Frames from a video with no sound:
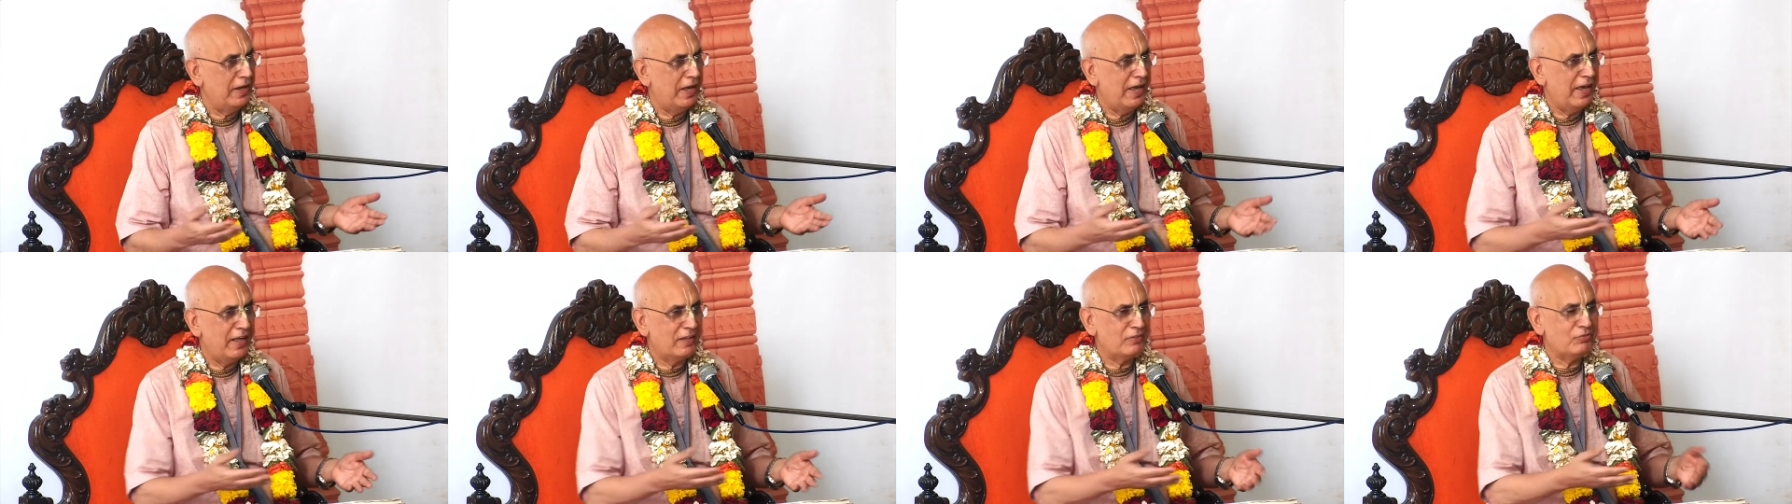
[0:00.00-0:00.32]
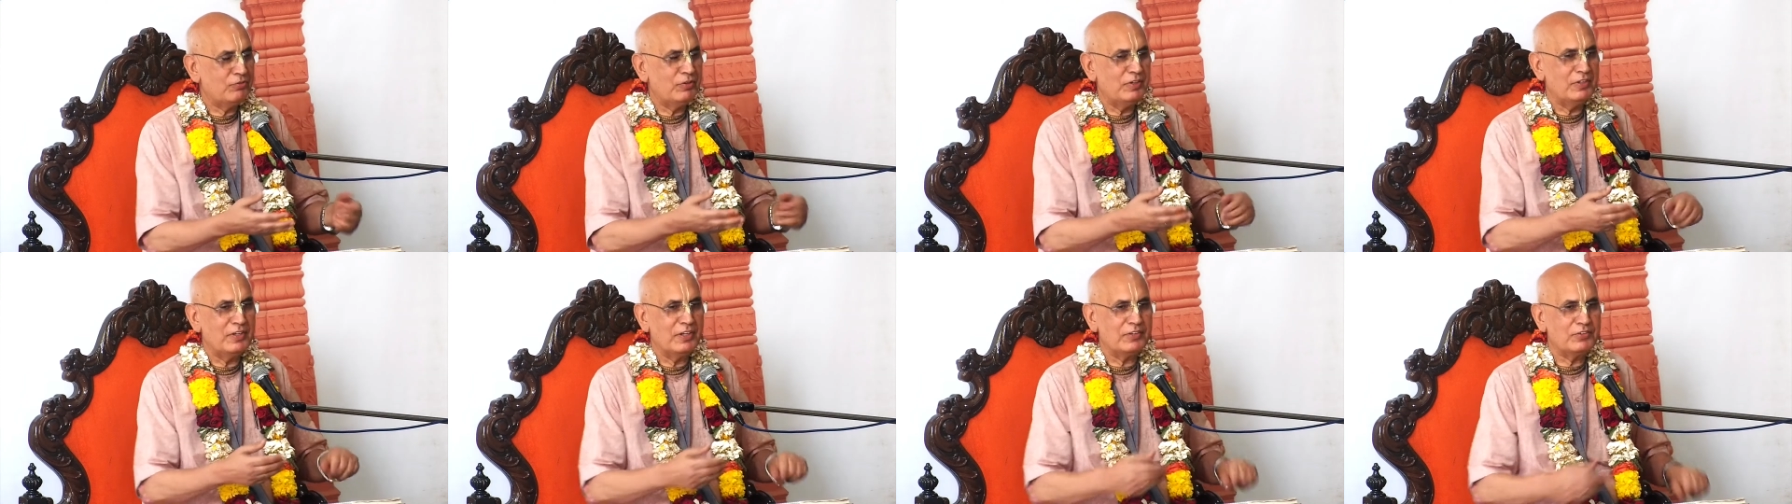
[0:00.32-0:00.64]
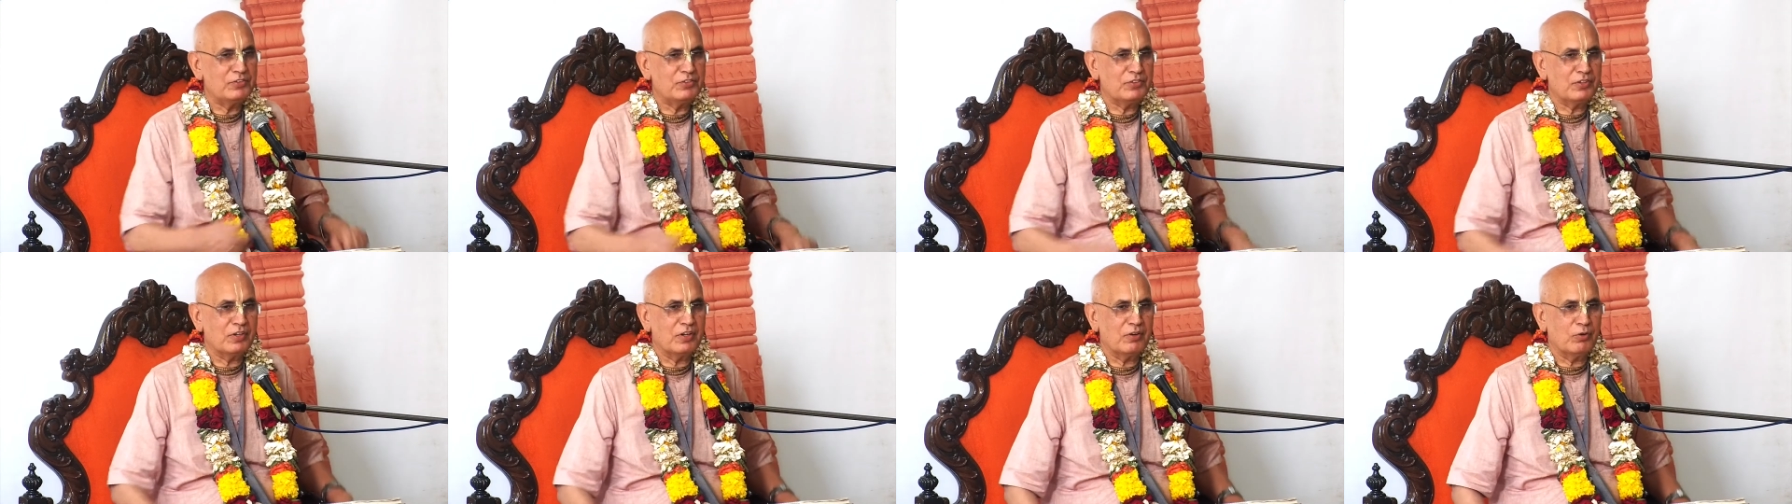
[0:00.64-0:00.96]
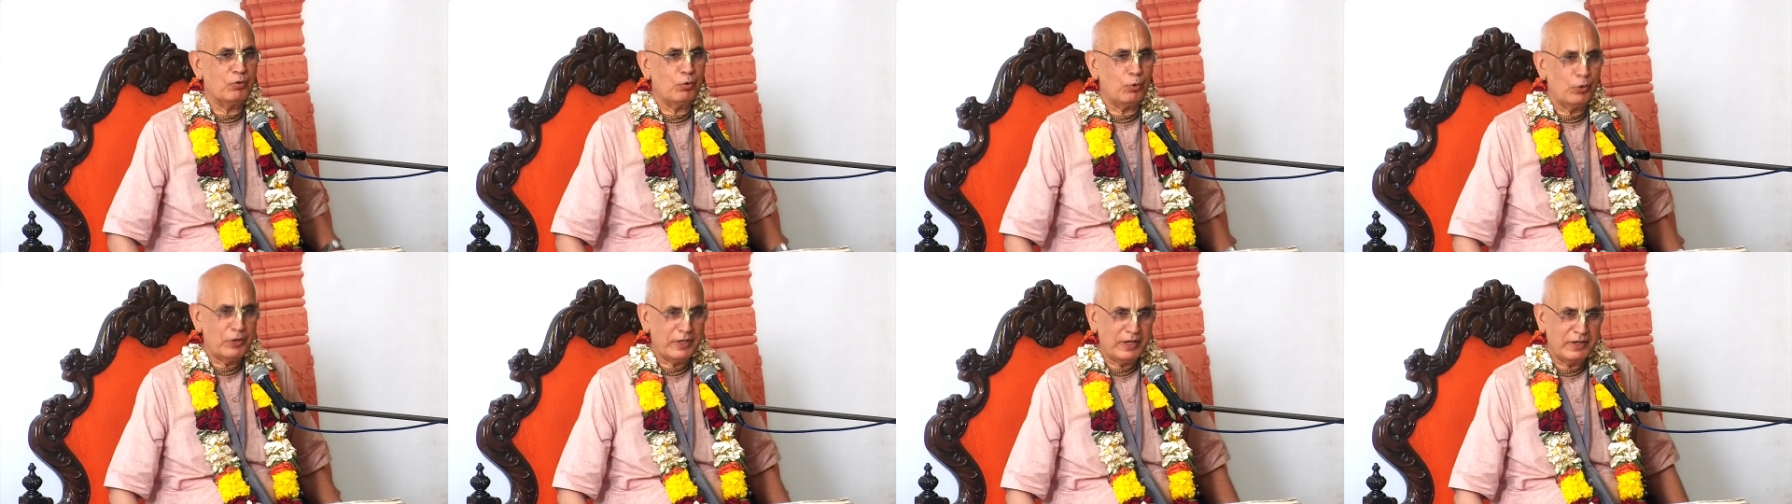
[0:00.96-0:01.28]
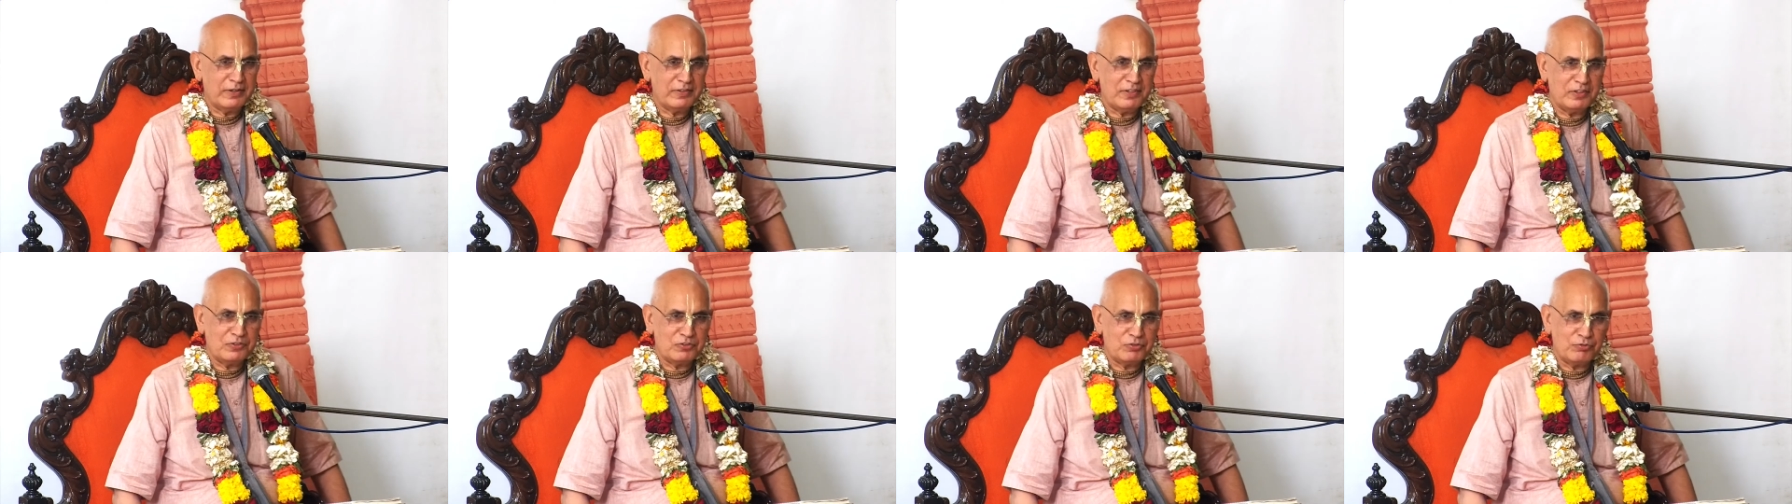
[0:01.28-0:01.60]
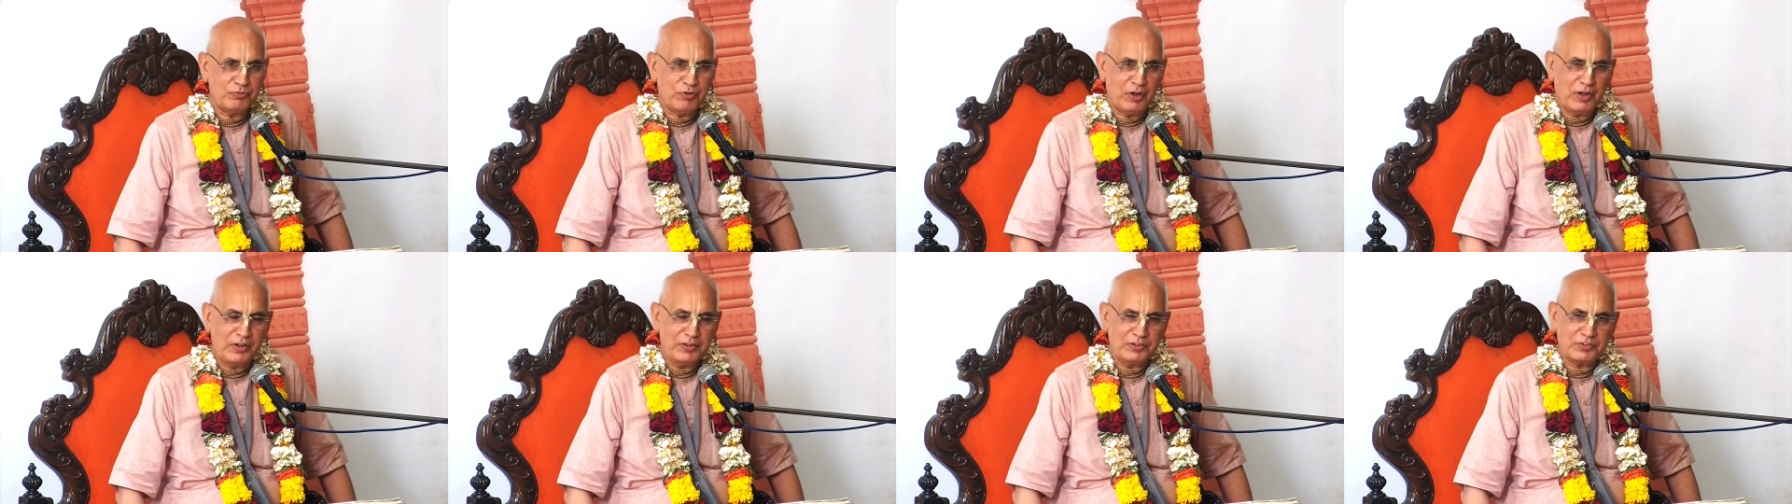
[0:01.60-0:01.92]
as we just quoted this
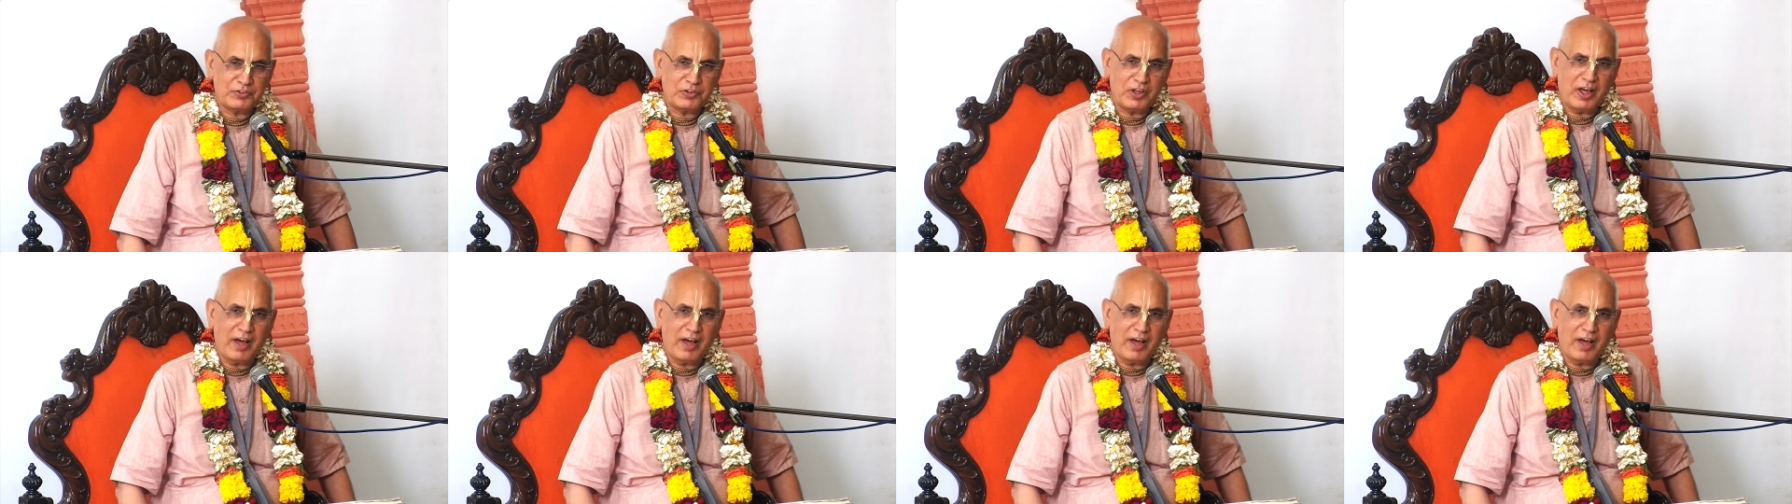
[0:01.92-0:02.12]
verse,